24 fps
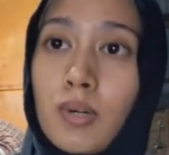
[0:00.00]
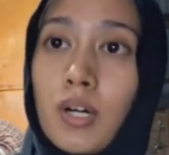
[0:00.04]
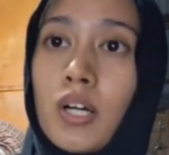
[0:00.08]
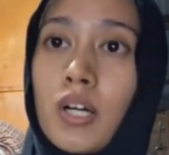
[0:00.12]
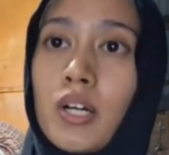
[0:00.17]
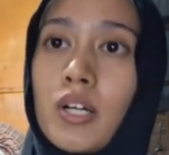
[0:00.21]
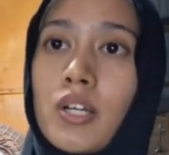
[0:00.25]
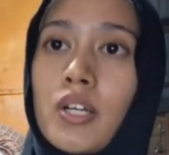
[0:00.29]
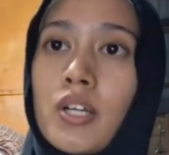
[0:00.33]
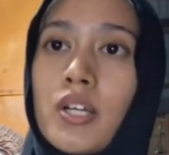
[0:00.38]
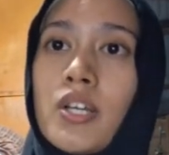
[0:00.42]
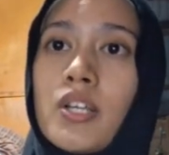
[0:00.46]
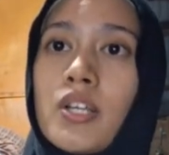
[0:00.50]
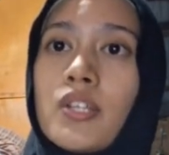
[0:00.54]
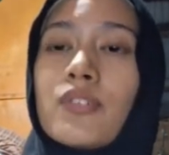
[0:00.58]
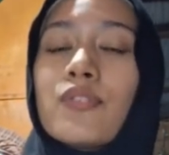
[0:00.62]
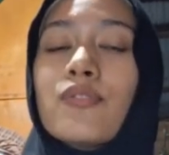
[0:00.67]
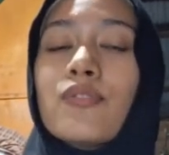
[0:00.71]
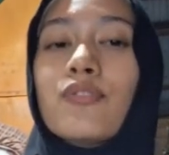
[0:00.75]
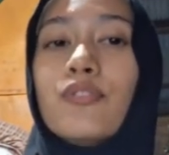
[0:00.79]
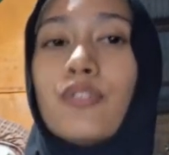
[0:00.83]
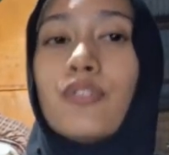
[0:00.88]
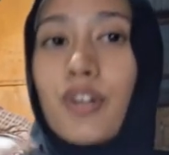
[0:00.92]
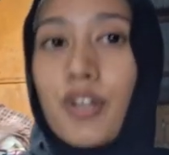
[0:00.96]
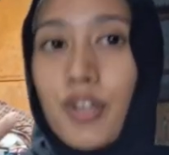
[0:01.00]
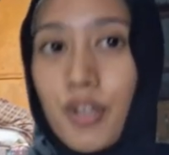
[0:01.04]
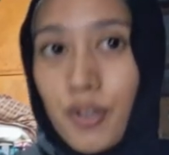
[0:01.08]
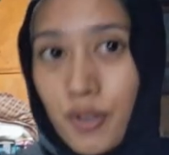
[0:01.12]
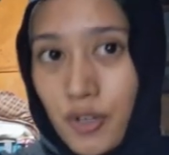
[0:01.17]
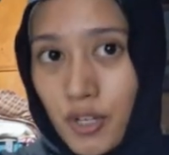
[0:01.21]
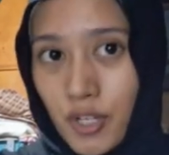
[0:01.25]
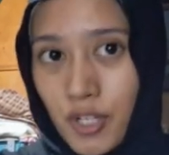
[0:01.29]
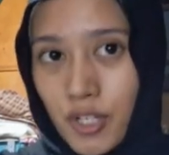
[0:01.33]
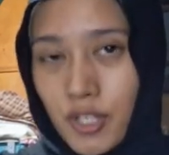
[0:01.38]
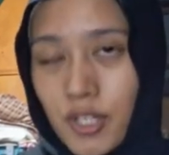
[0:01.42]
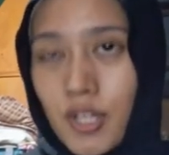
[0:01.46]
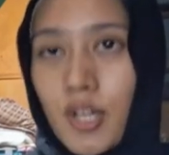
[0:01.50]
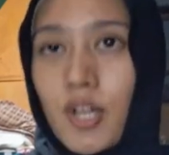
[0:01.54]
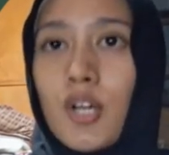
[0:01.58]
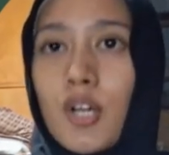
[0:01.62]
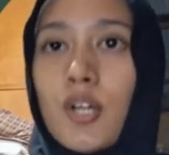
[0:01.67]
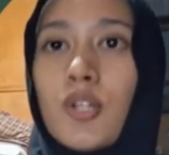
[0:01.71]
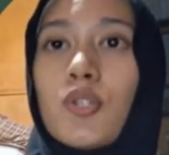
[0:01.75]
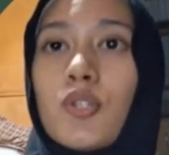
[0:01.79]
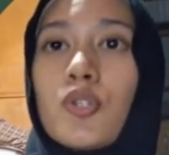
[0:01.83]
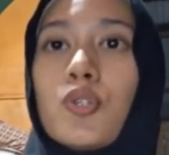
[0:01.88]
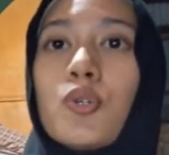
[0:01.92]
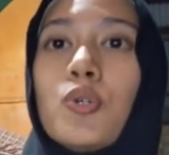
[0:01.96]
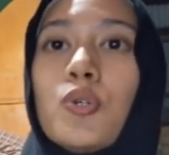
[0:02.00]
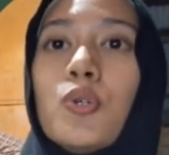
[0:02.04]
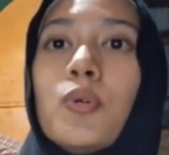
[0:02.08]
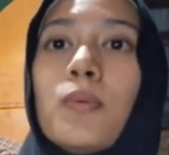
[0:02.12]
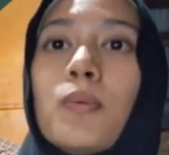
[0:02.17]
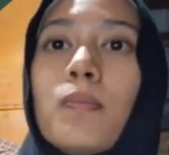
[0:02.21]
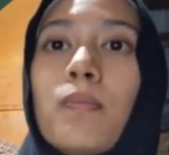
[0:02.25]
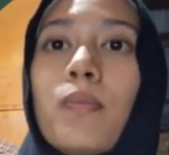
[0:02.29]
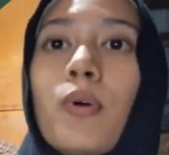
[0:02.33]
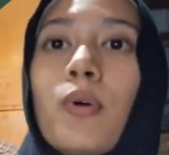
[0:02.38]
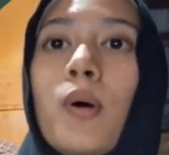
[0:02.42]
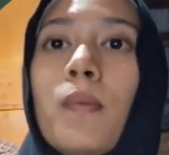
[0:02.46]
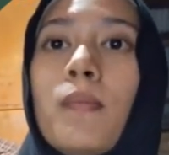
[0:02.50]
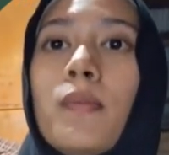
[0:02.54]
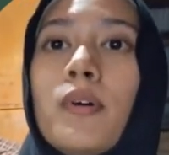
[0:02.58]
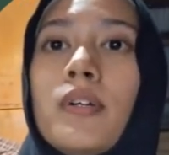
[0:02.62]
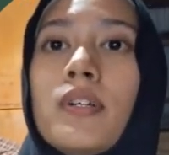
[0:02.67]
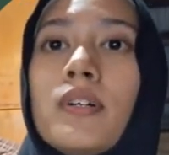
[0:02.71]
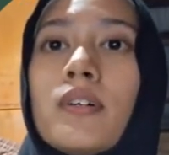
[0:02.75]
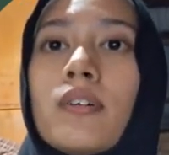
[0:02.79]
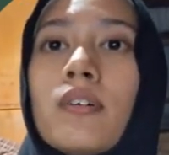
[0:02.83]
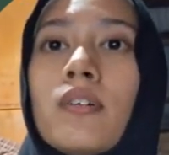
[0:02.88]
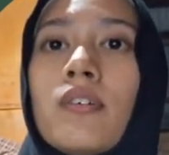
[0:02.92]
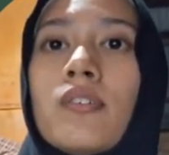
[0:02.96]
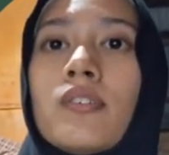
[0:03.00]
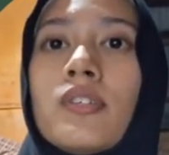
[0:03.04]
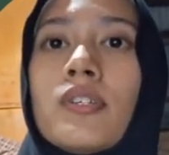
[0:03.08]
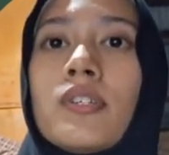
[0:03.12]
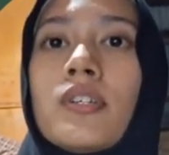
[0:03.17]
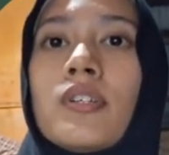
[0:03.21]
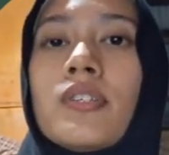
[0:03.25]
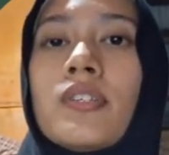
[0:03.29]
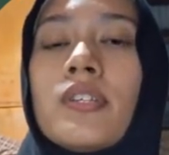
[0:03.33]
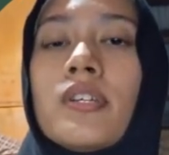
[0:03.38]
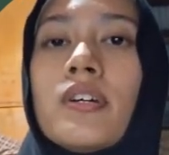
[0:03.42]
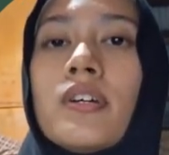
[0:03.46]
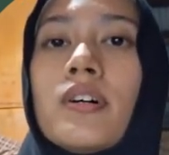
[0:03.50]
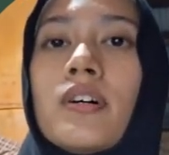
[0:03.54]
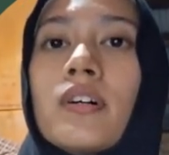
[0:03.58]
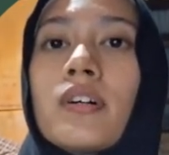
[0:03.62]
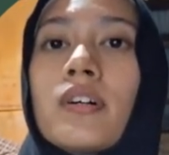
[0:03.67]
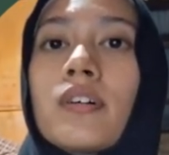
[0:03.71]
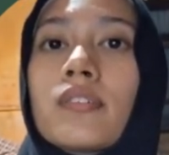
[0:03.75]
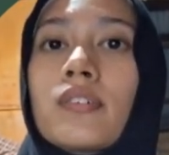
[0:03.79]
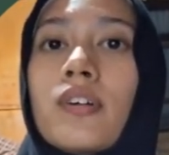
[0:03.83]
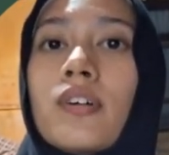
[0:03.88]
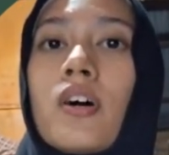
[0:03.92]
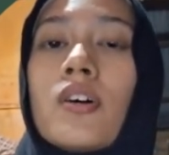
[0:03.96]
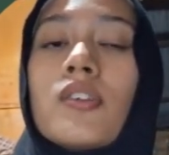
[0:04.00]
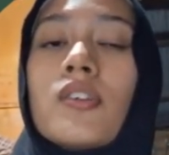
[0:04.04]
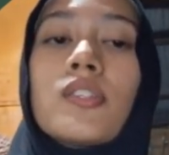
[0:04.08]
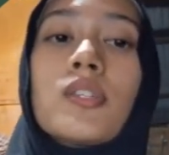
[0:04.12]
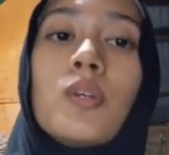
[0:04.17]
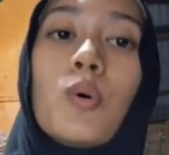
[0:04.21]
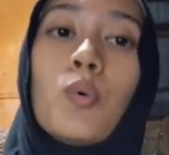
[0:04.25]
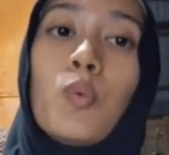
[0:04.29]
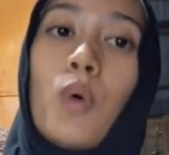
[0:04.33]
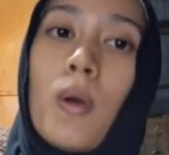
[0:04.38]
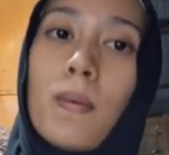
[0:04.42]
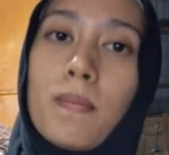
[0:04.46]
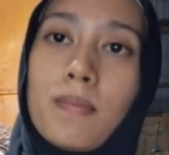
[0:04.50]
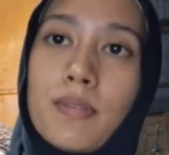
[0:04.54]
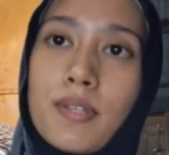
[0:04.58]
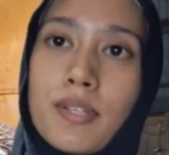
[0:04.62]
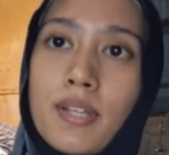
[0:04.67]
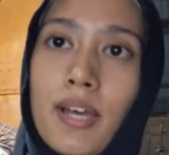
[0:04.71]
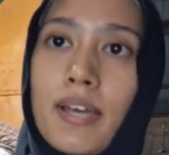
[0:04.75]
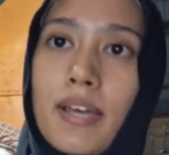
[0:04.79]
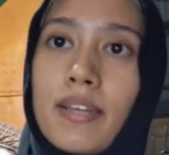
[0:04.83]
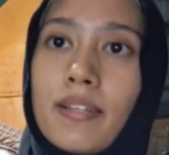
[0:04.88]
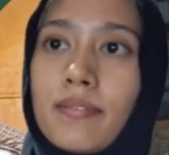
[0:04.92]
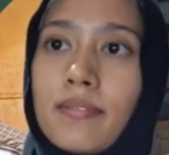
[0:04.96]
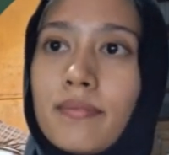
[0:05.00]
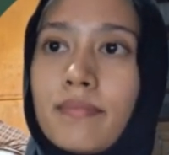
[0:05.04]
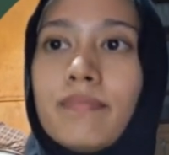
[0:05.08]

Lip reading: bar is reused to promote the consistency across the website.